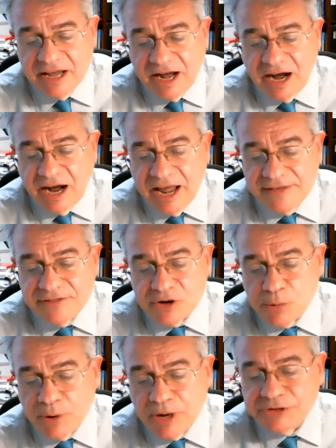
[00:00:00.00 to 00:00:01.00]
uh, and the
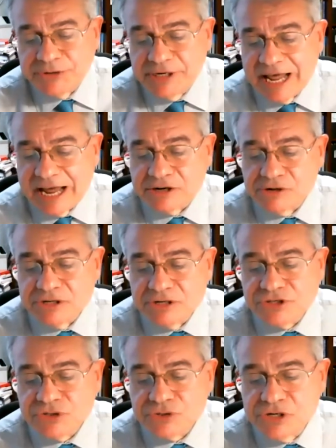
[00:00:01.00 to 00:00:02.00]
quadrilateral
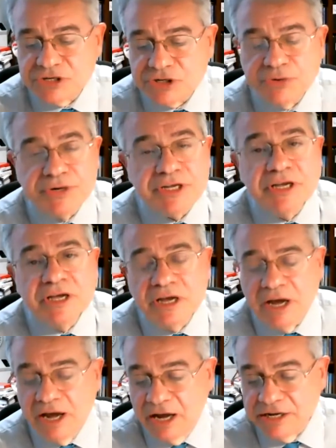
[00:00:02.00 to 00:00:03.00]
security
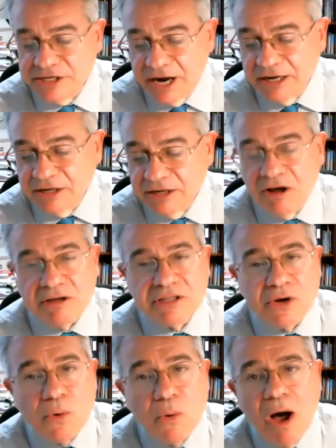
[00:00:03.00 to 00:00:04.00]
uh, dialogue, the
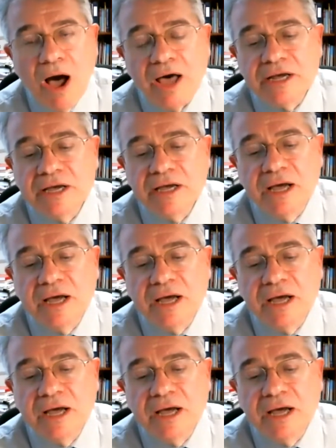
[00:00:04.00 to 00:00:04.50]
Quad,